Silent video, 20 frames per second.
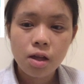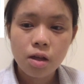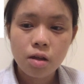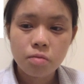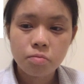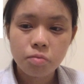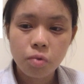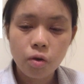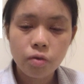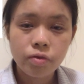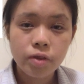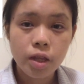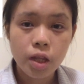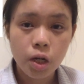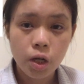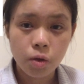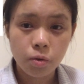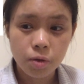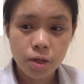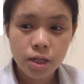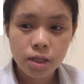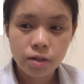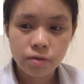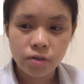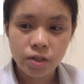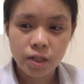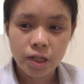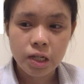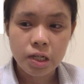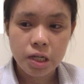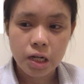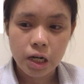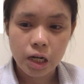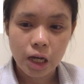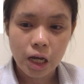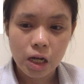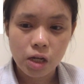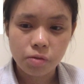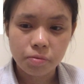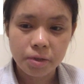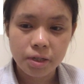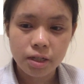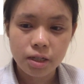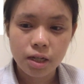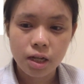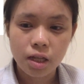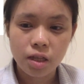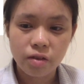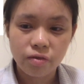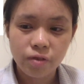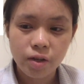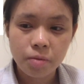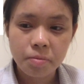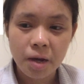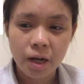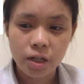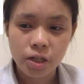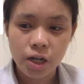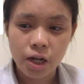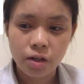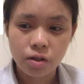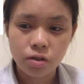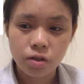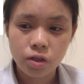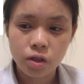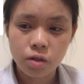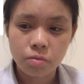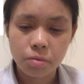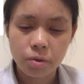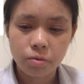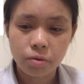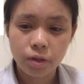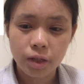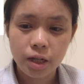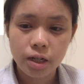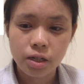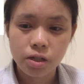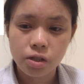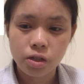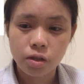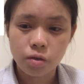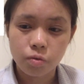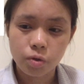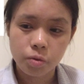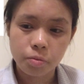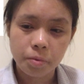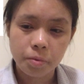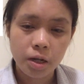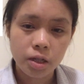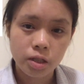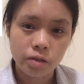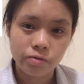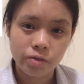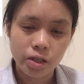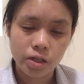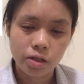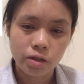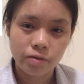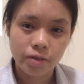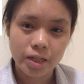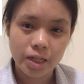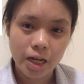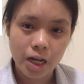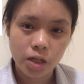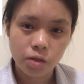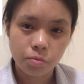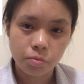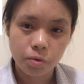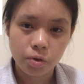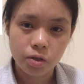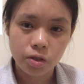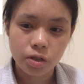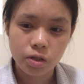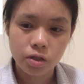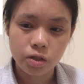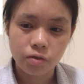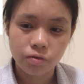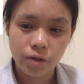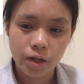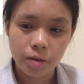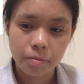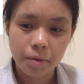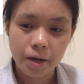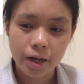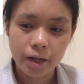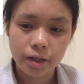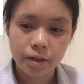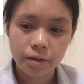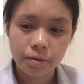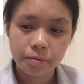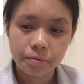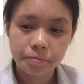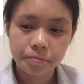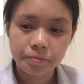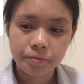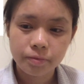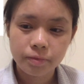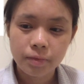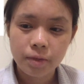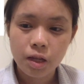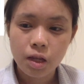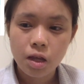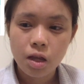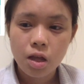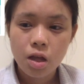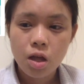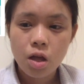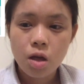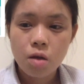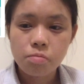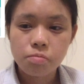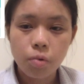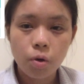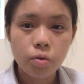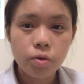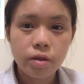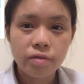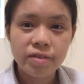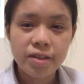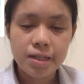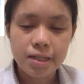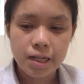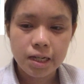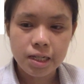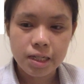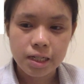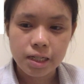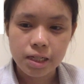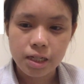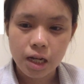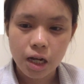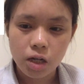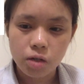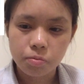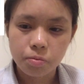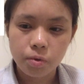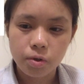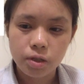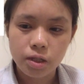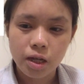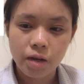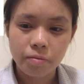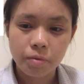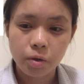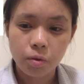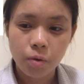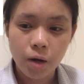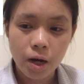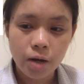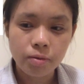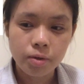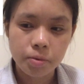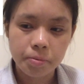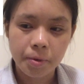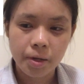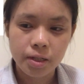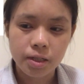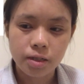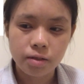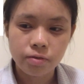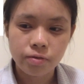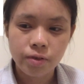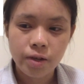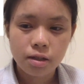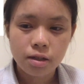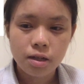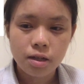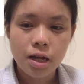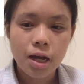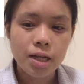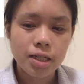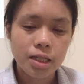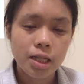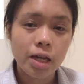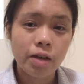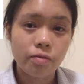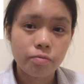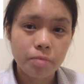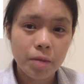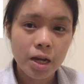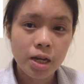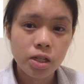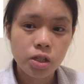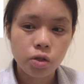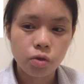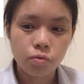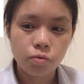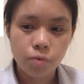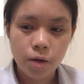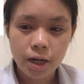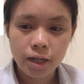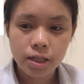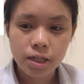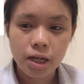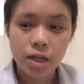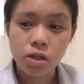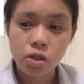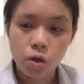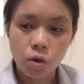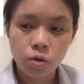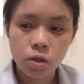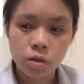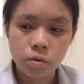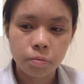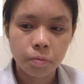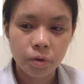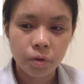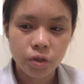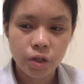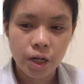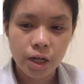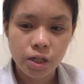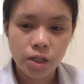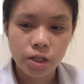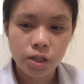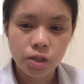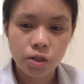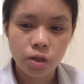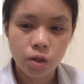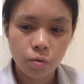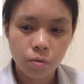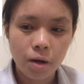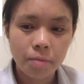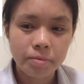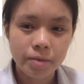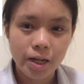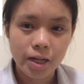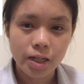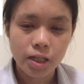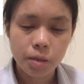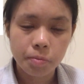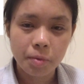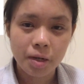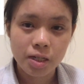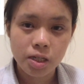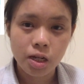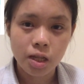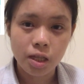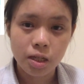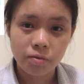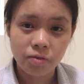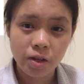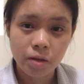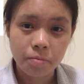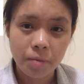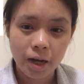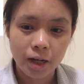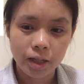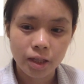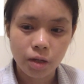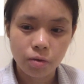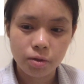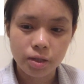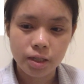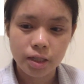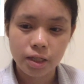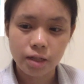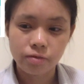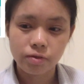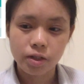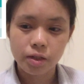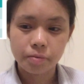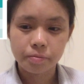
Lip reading: Both the degrees of citizen engagement and the feedback channels could be related to the responsiveness of the dashboards to feedback. Both of the citizen dashboards have been quite responsive, as they have made direct and noticeable changes to their websites based on the feedback they received.